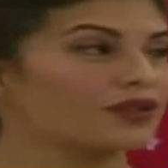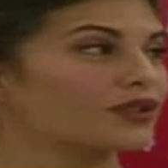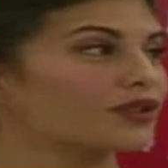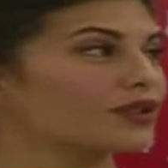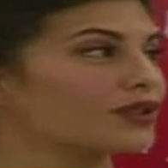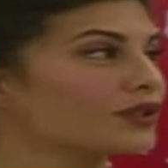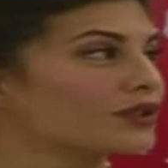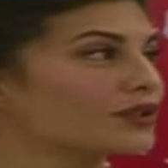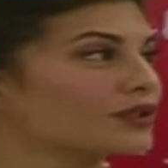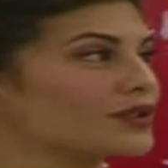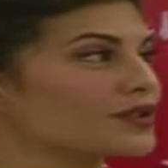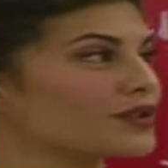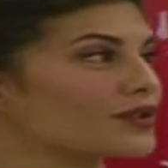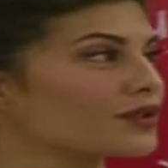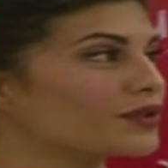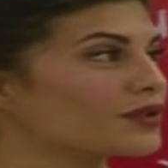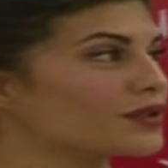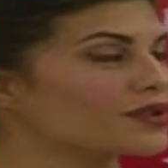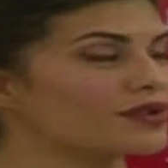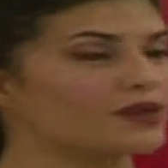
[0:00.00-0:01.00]
you know,
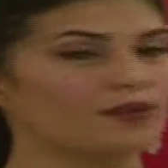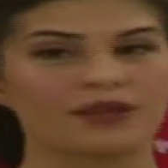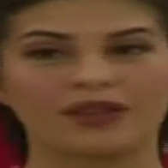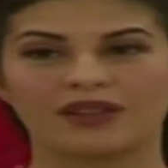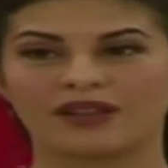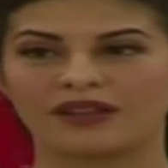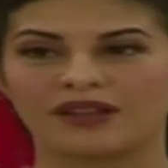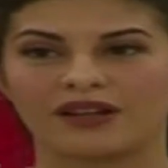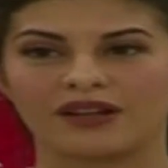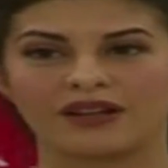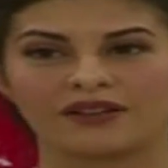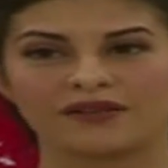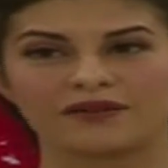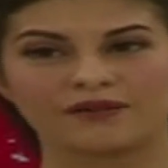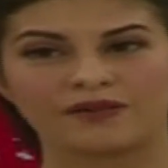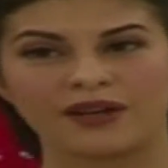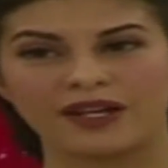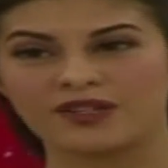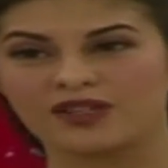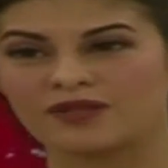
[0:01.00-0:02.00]
couscous with
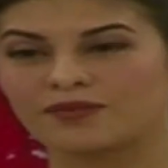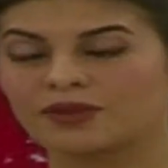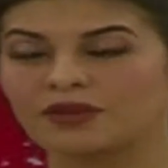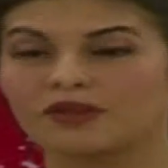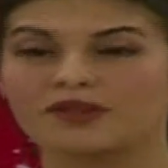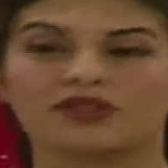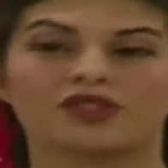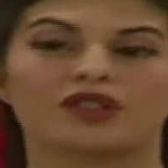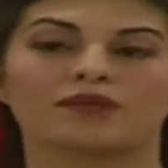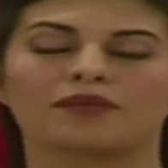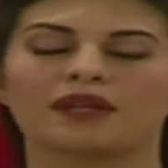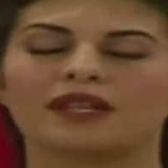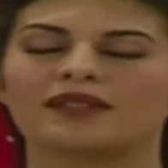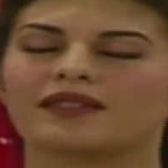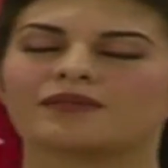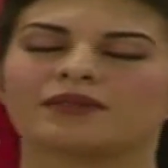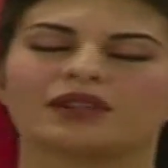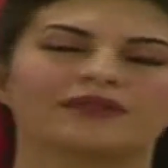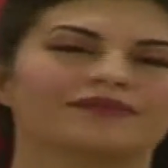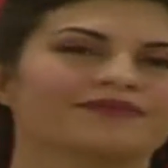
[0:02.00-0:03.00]
vegetables, chickpeas.
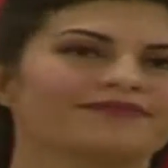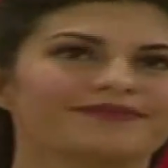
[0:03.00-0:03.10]
I mean,